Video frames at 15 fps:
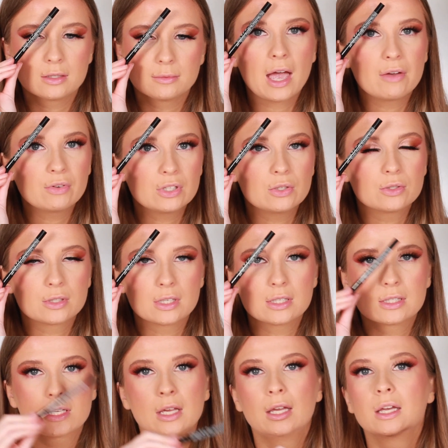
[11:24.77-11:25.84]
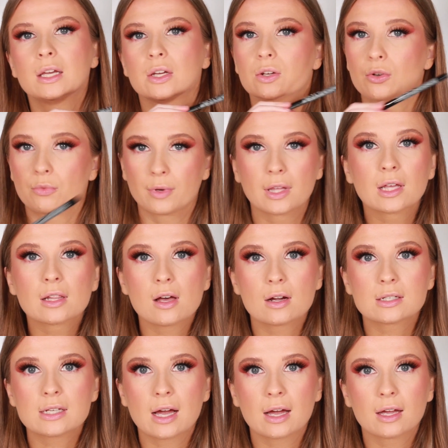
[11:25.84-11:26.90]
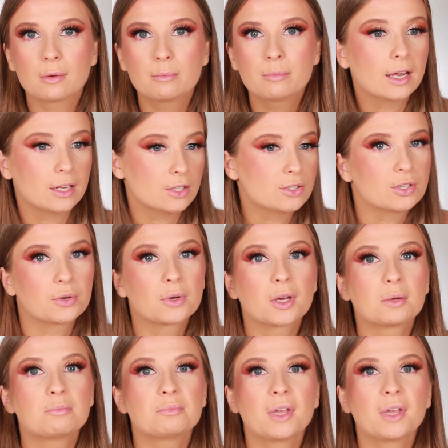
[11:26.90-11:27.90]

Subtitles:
I haven't used this in a really long time and it's so good.